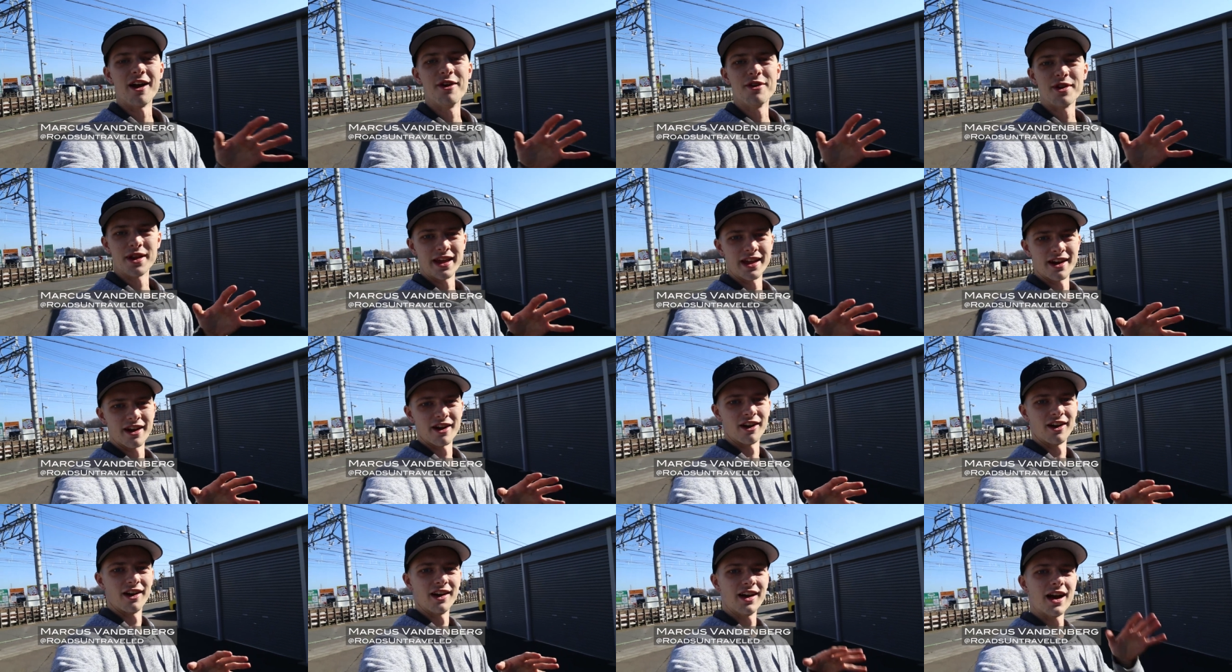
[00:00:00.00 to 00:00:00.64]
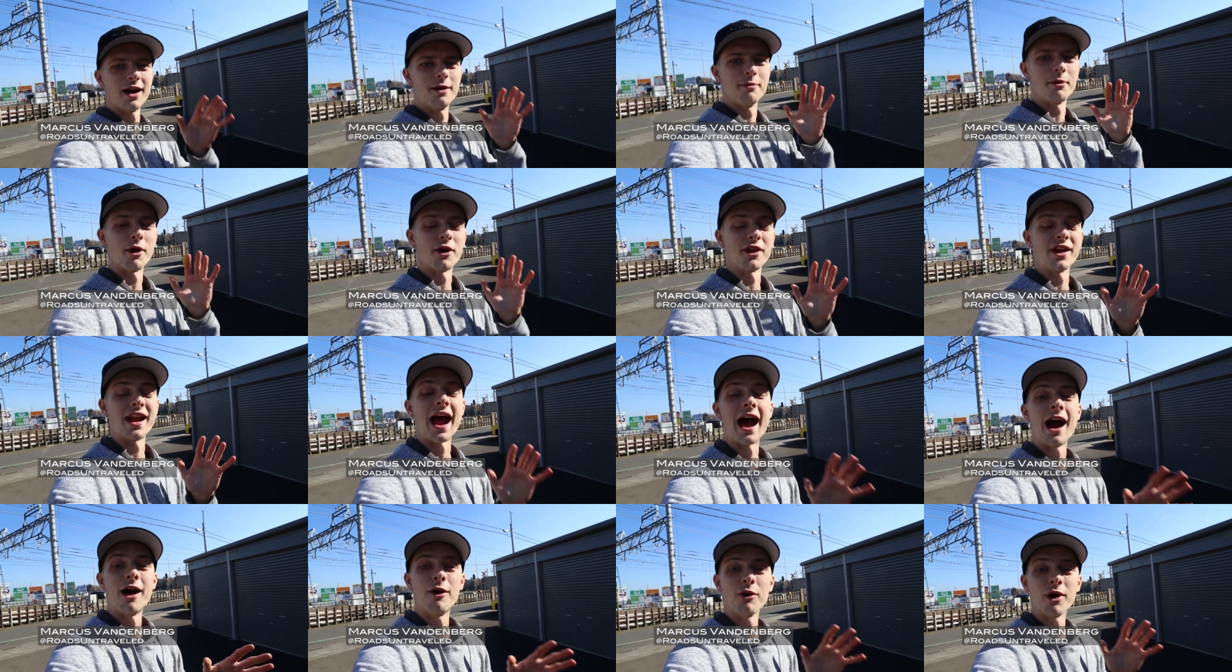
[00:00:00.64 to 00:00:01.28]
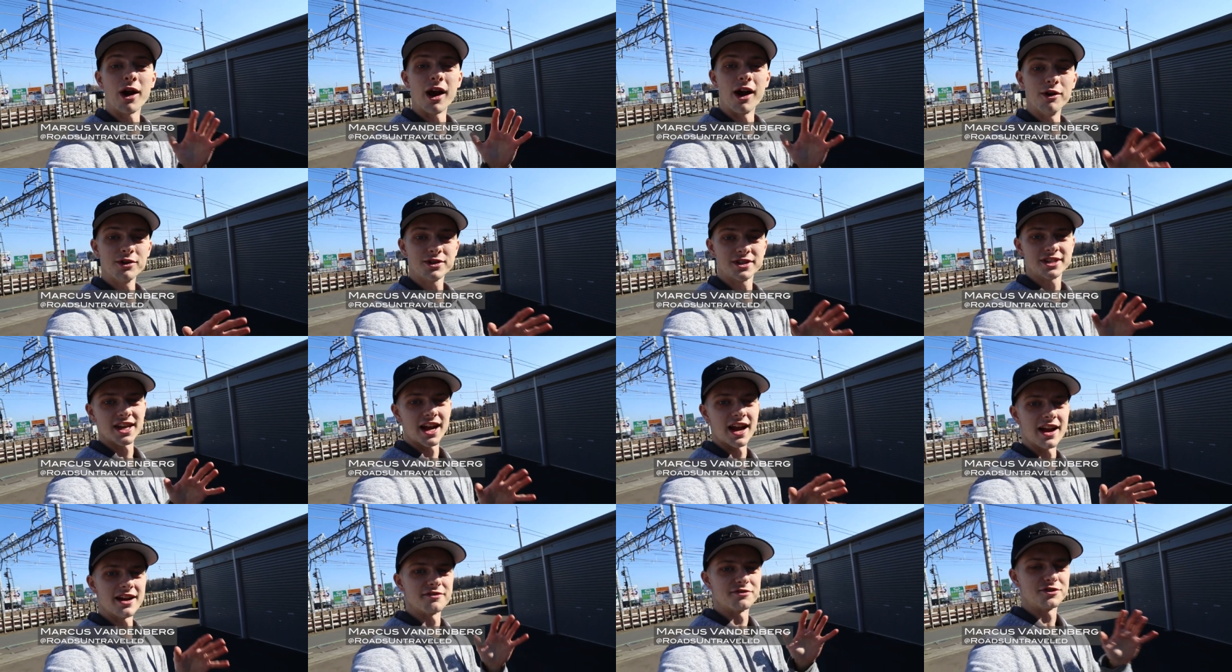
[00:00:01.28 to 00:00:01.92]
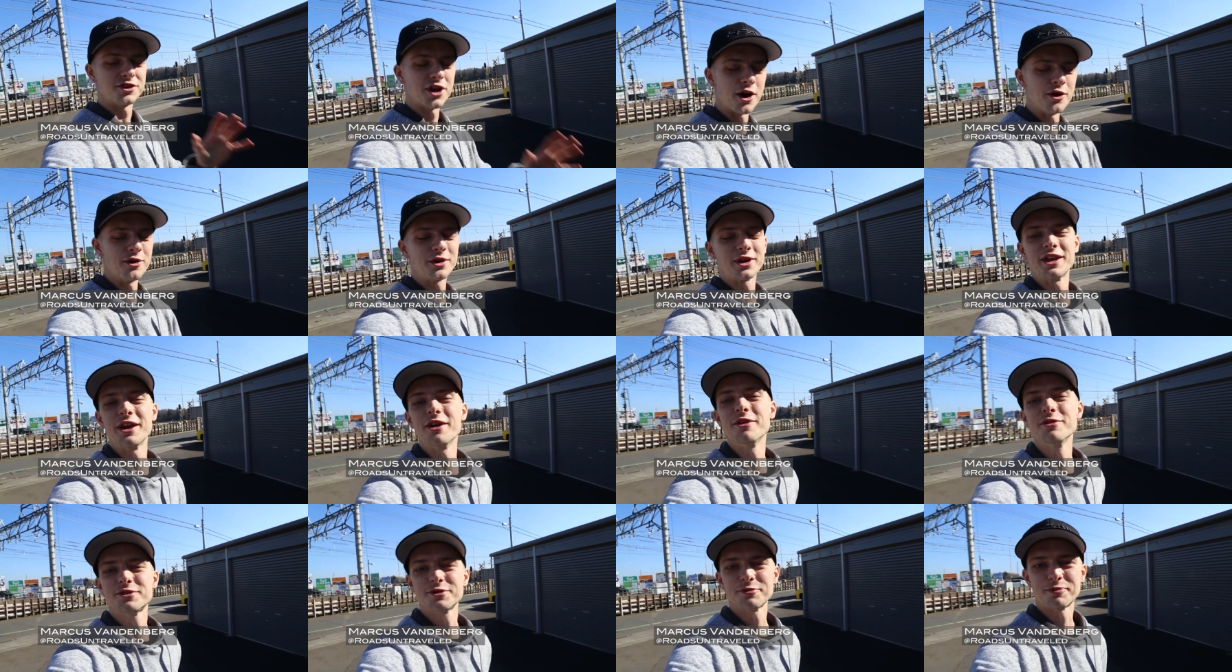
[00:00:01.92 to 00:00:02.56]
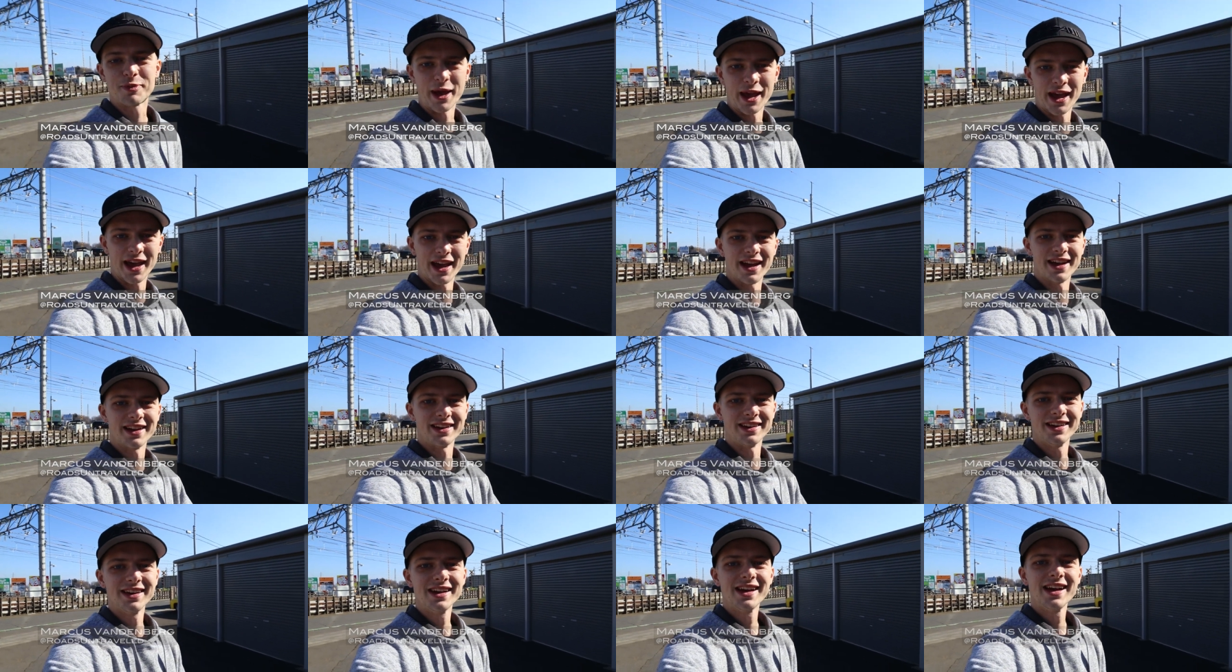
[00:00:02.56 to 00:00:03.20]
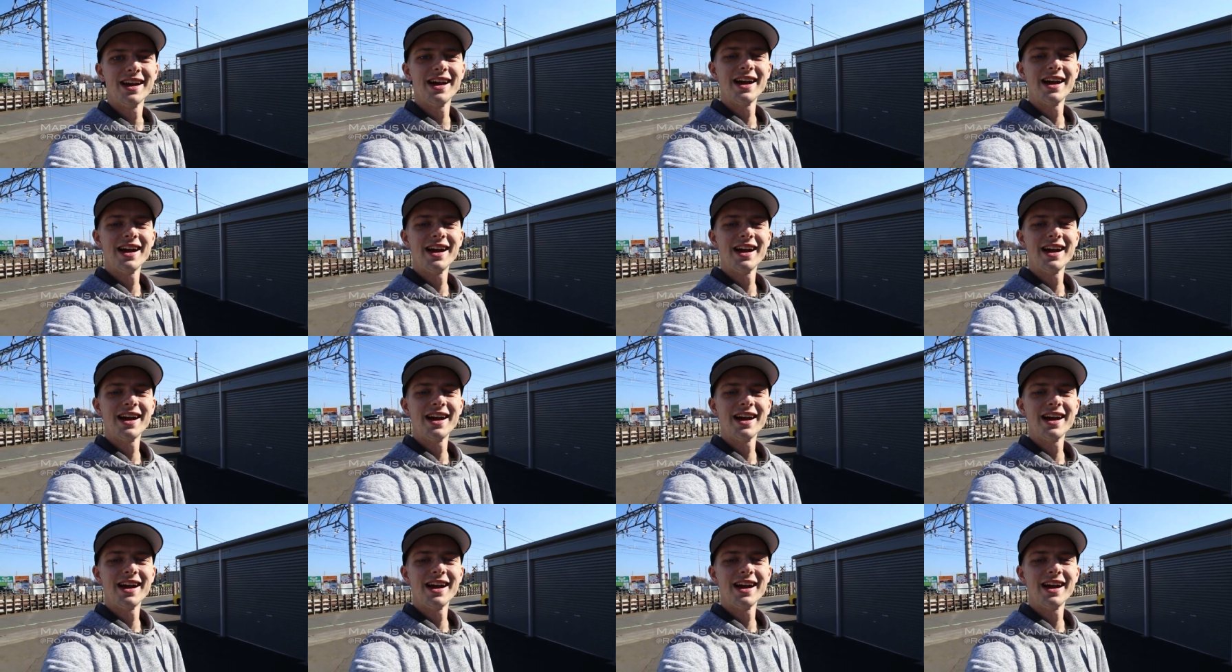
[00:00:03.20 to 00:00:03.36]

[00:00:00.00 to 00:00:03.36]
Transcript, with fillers: out here about an hour outside of Tokyo, Japan